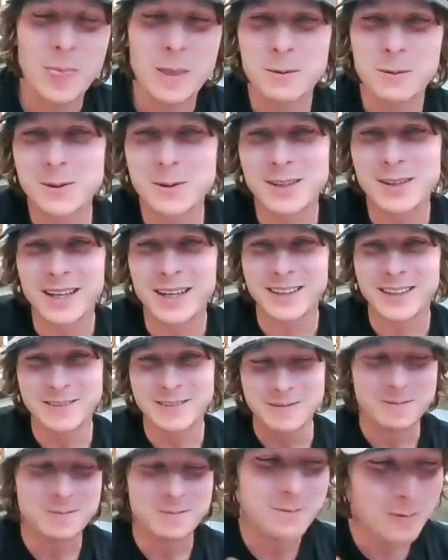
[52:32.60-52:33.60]
was
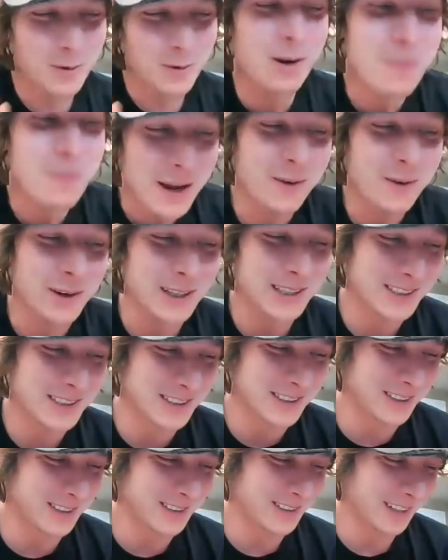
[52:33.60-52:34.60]
um, one of my
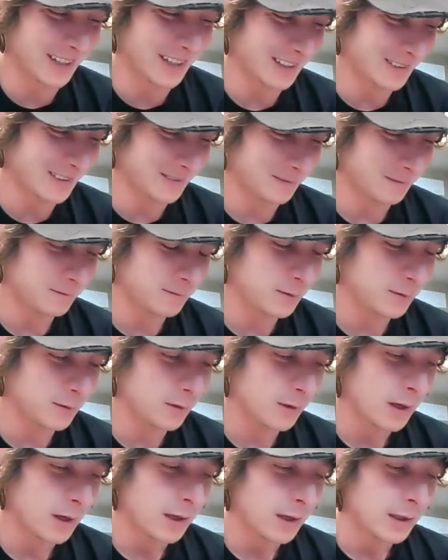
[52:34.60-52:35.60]
questions is uh,
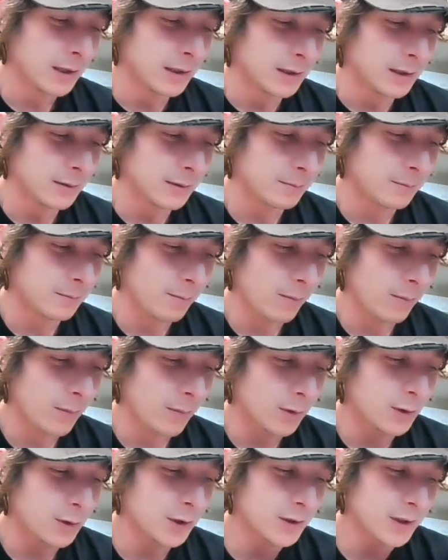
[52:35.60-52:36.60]

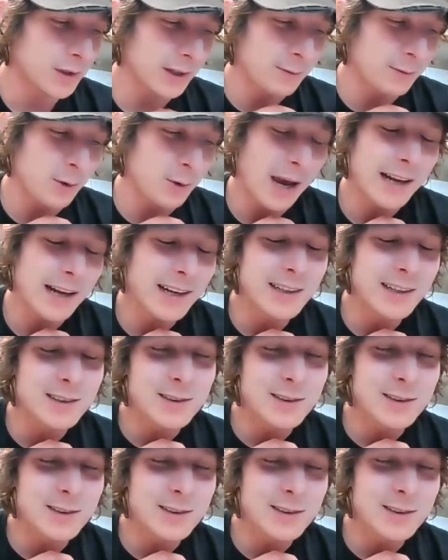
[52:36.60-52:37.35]
just if you had any